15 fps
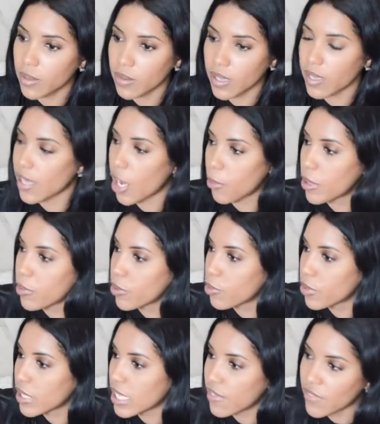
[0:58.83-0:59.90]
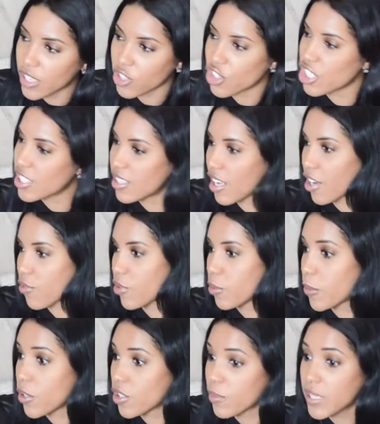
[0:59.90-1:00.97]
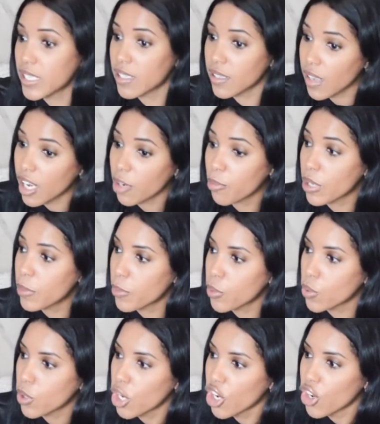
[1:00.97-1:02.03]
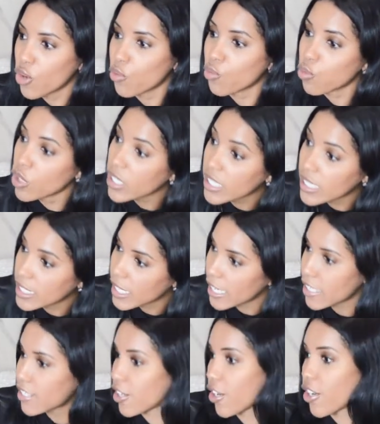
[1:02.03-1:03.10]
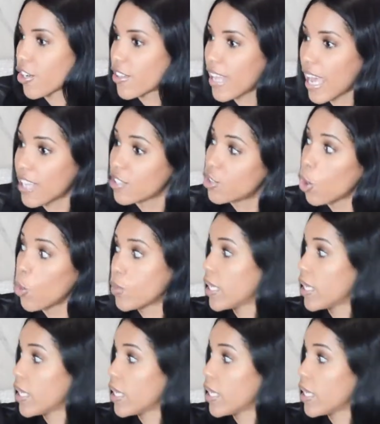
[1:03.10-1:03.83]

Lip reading: allow people to believe that she's not a real person, because a lot of people really take to her that don't